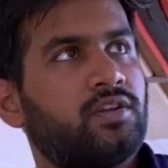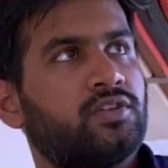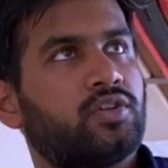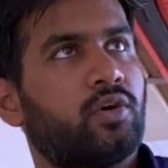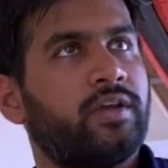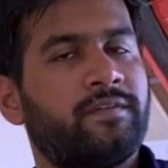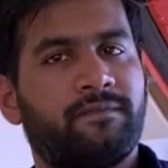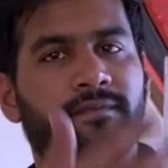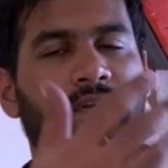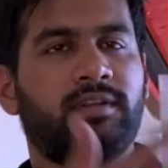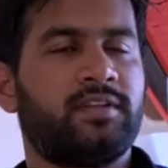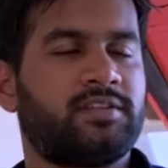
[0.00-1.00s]
So if
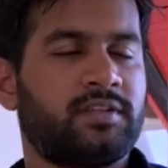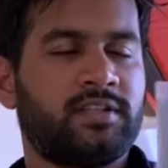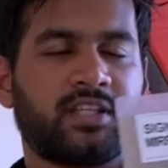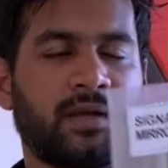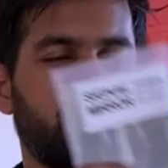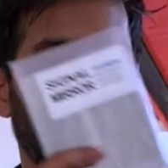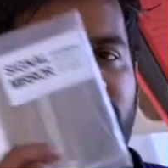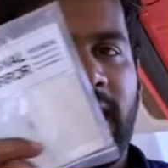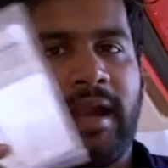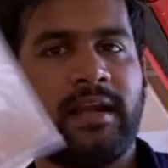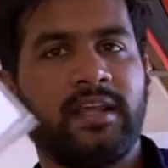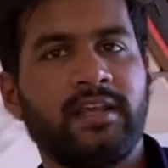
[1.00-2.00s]
this comes very
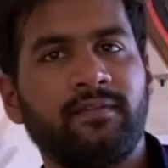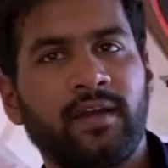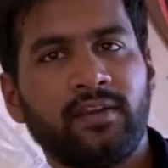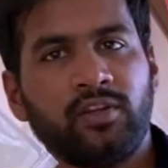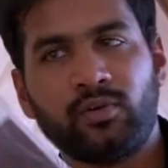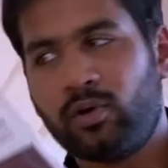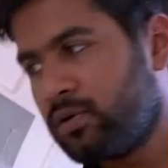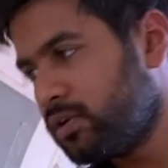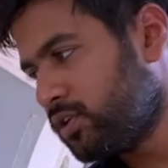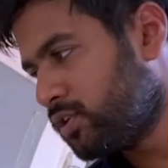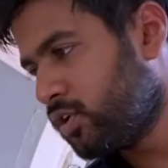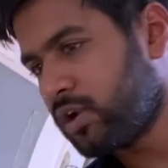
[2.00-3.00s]
handy when
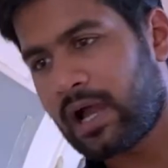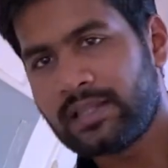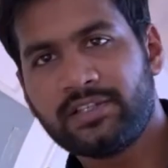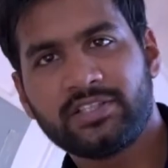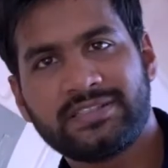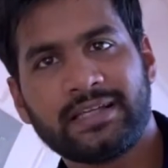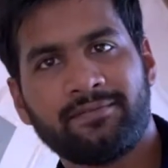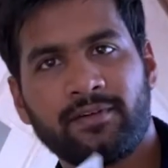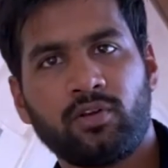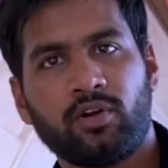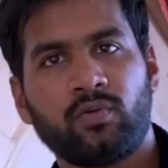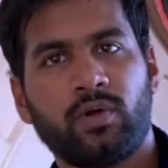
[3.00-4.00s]
your other stuff
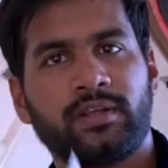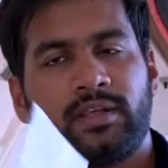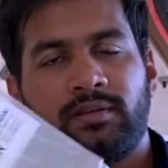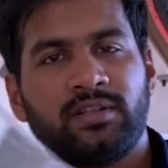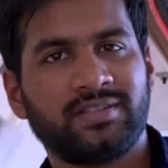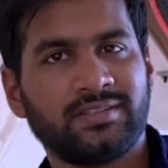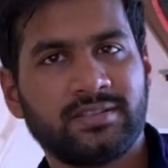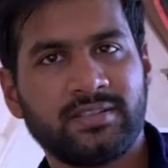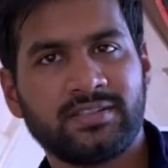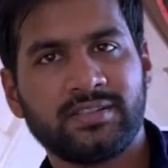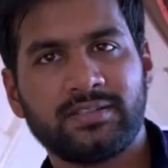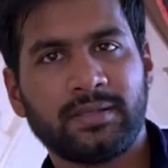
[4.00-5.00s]
are not working.
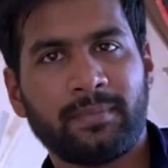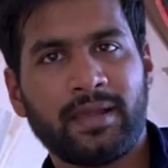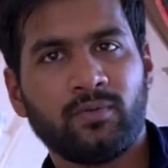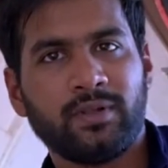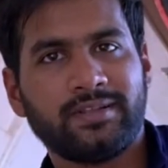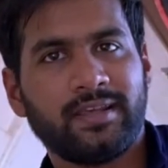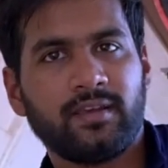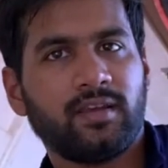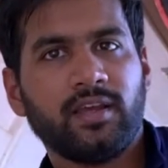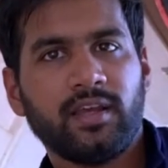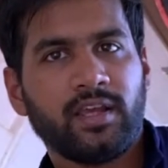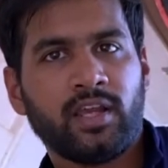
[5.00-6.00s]
This is the manual thing.
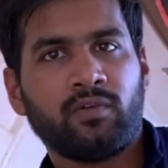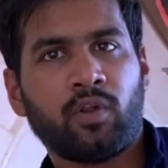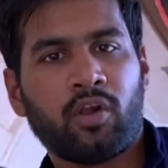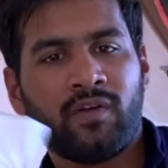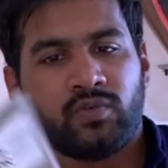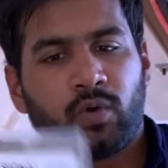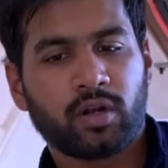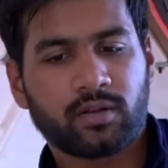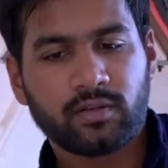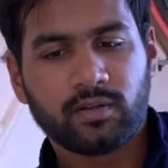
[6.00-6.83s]
It will always work.